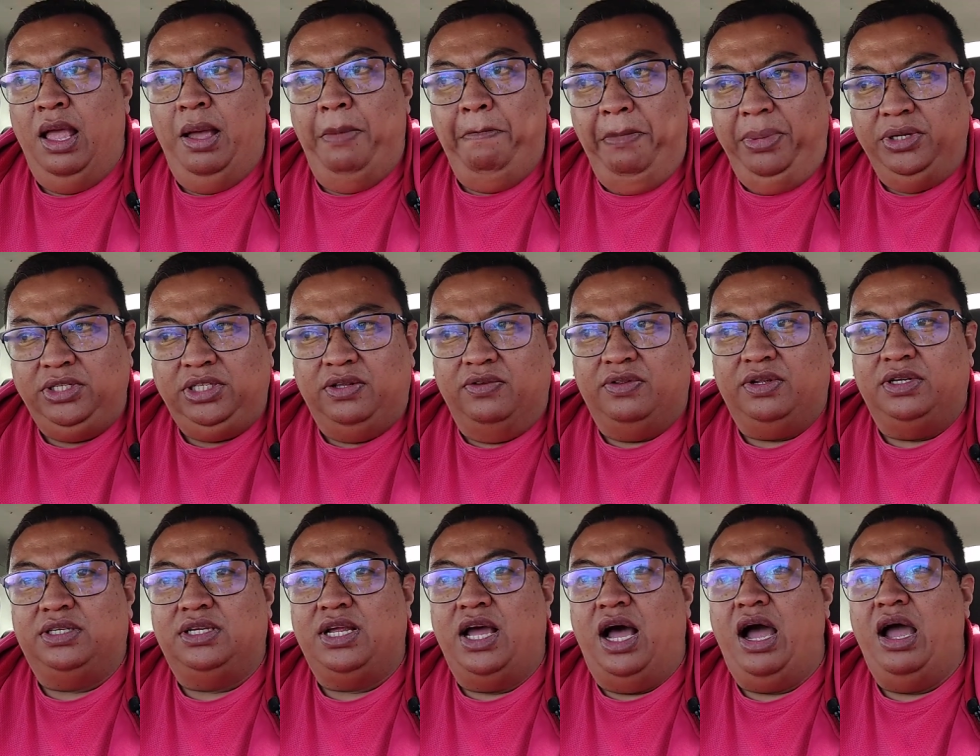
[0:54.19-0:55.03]
Most of the
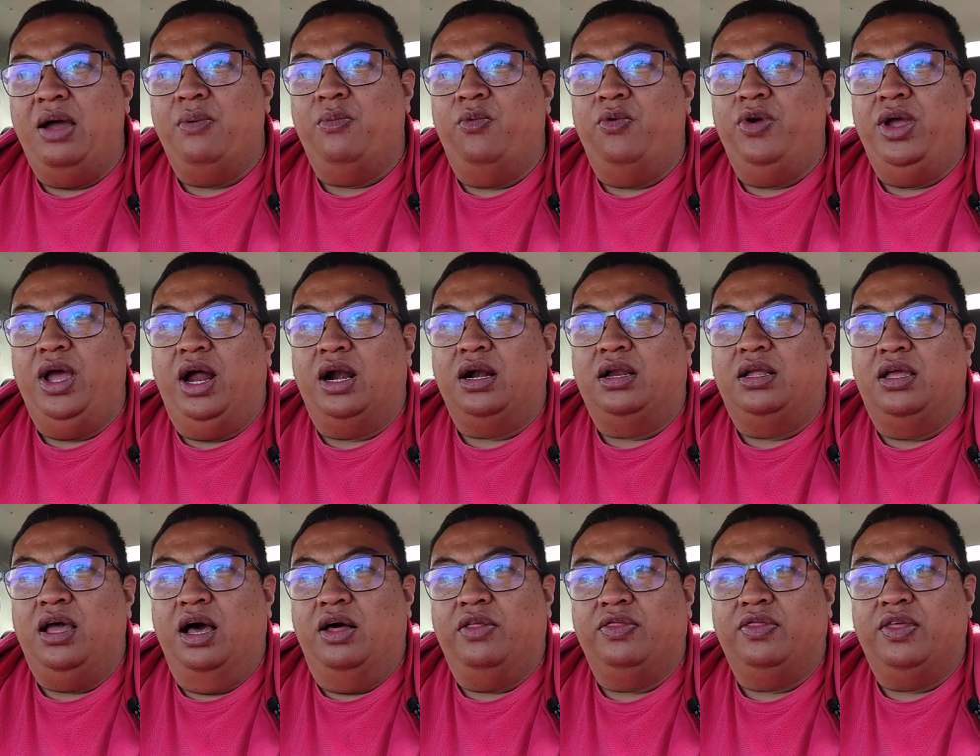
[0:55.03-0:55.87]
time we are
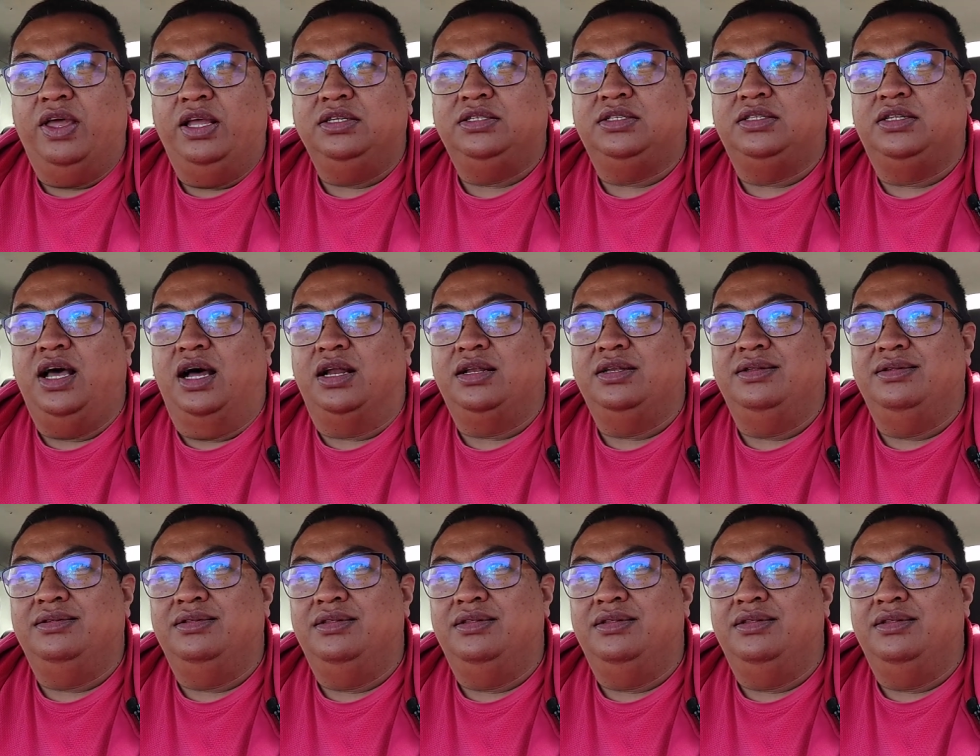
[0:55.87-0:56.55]
convinced that